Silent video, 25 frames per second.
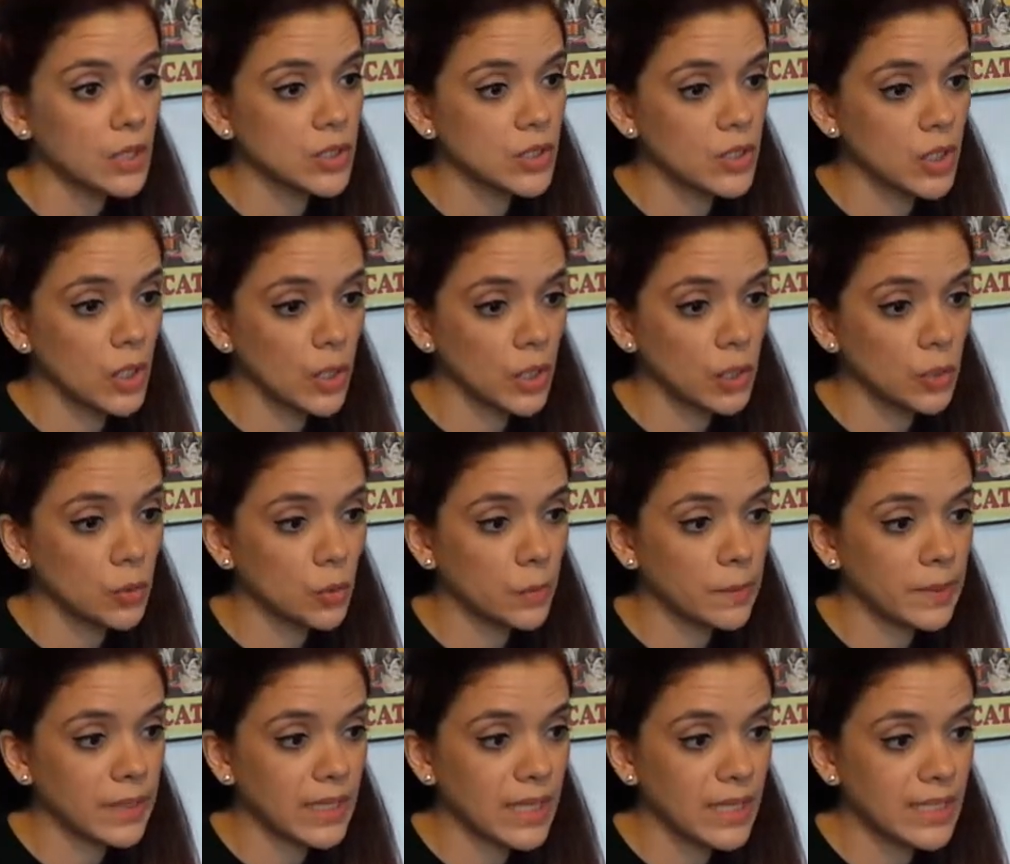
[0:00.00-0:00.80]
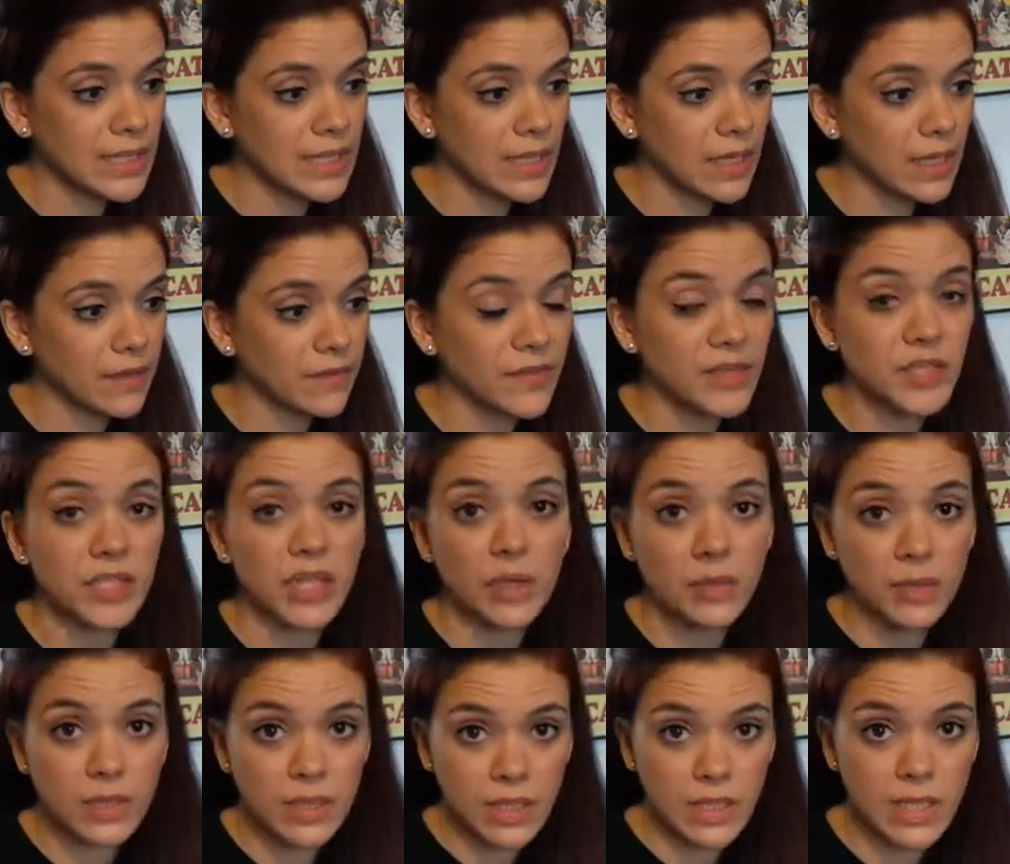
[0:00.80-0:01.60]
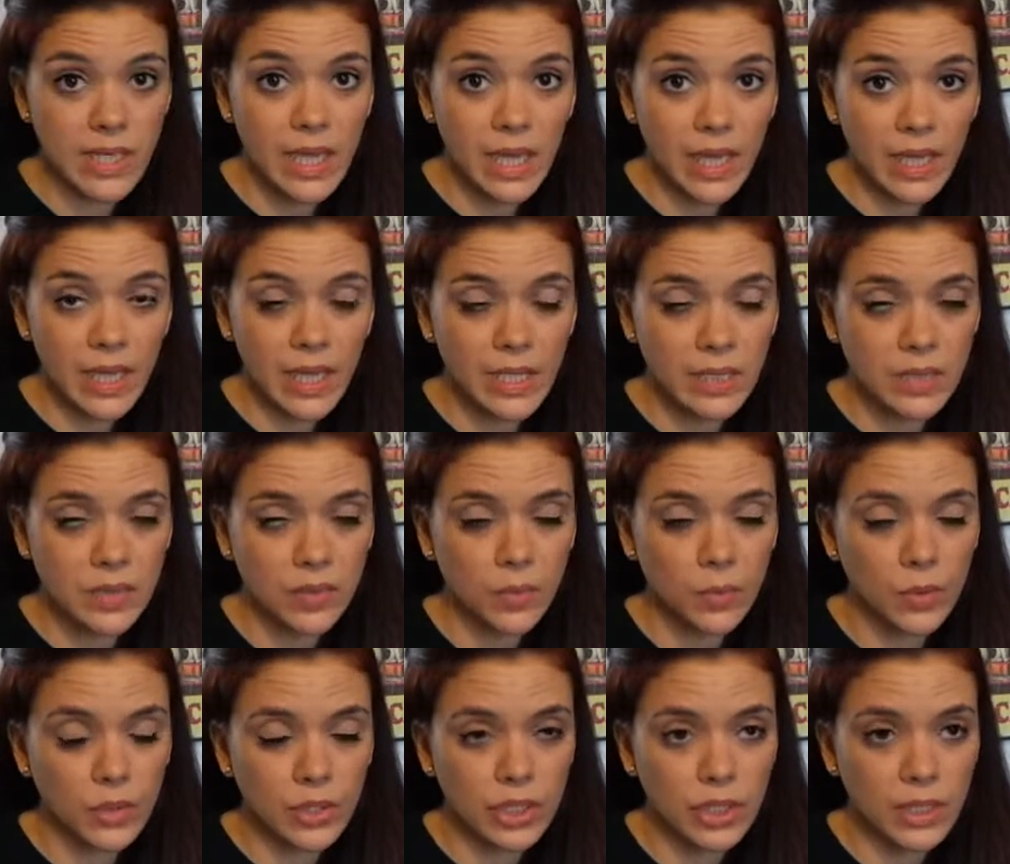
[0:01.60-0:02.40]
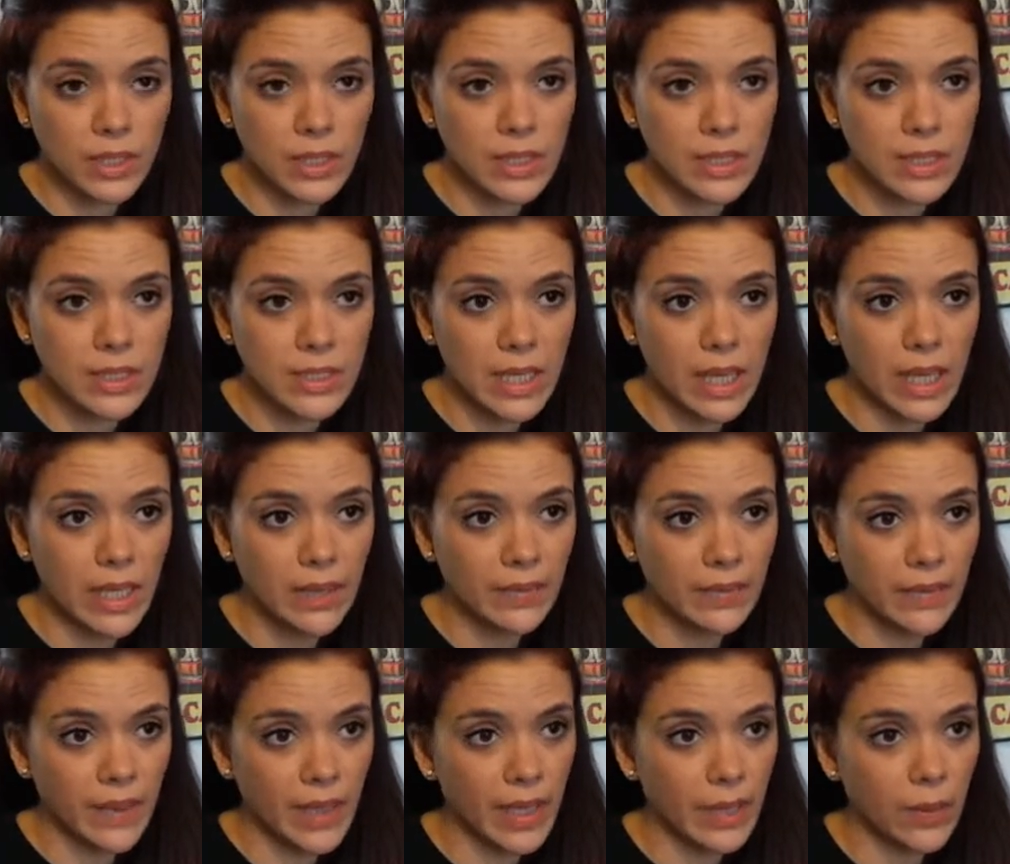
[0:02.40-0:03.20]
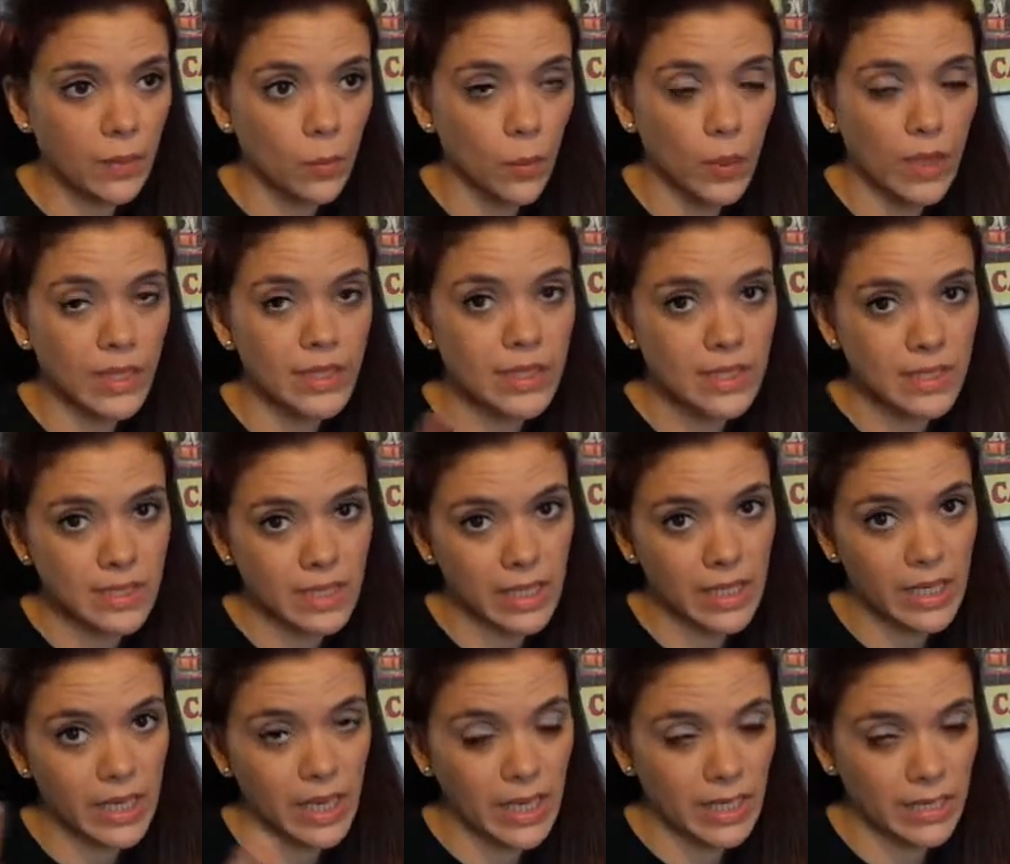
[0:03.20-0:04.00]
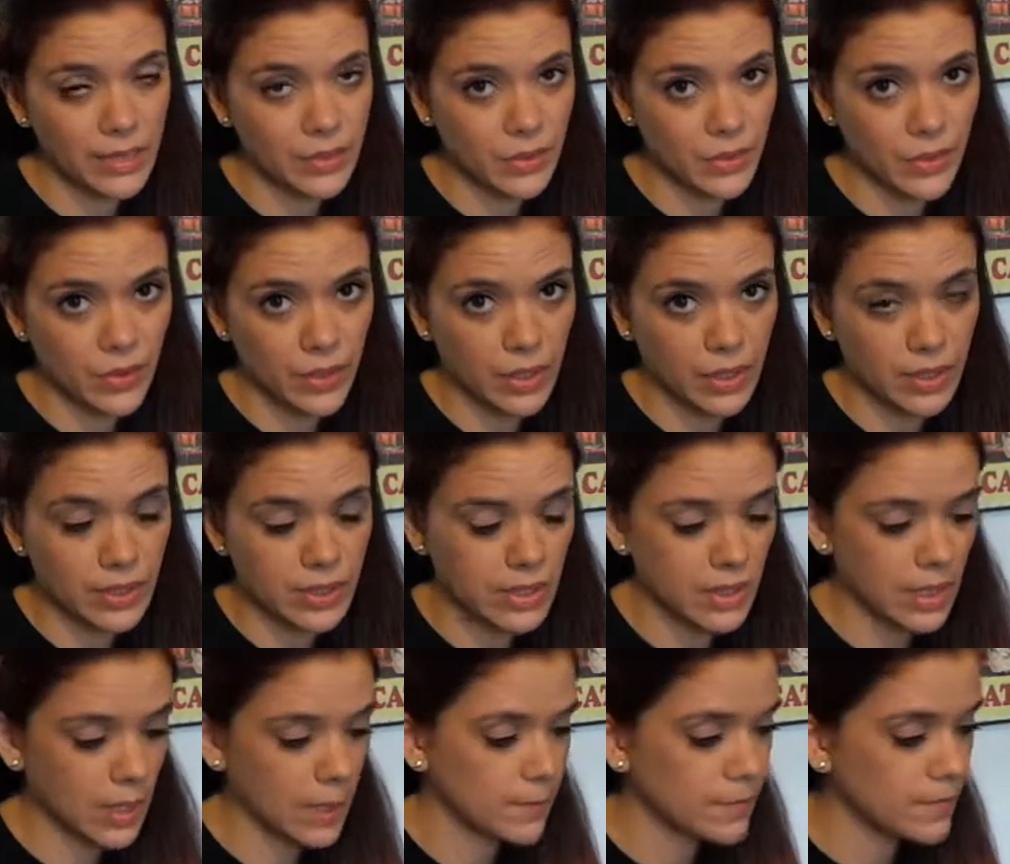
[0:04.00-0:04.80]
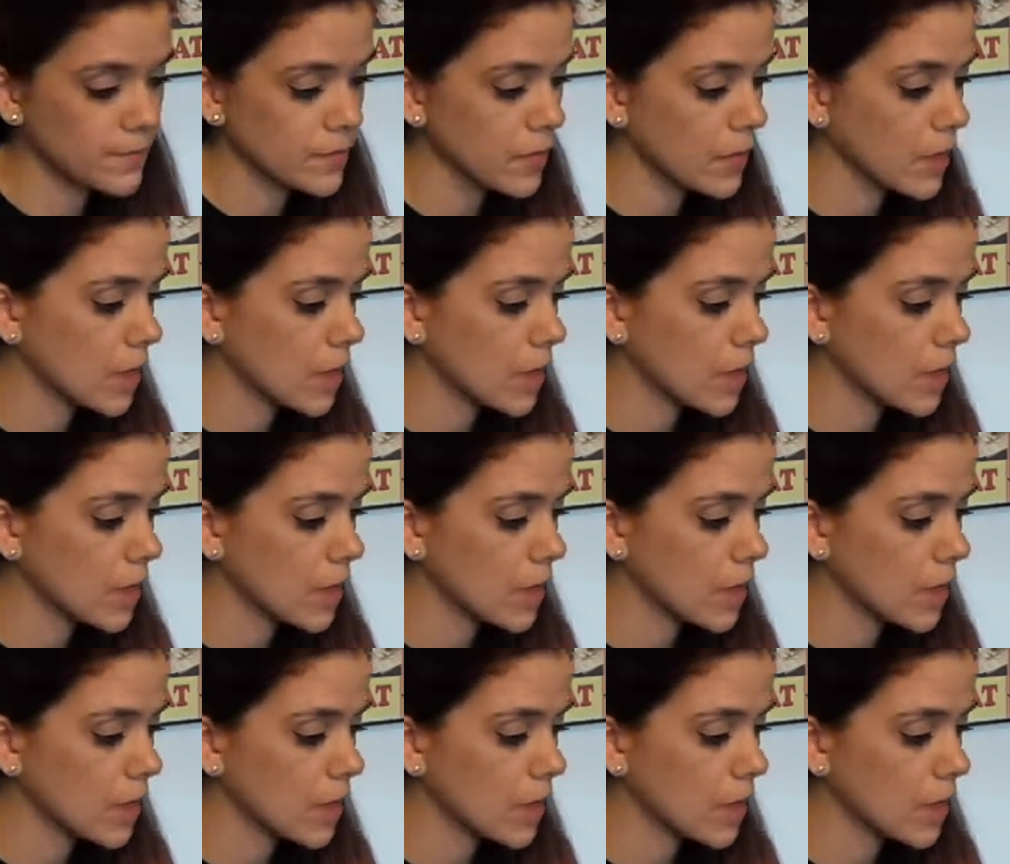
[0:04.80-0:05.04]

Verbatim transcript: So you will be getting a video today as you're watching this, and then Wednesday and Thursday.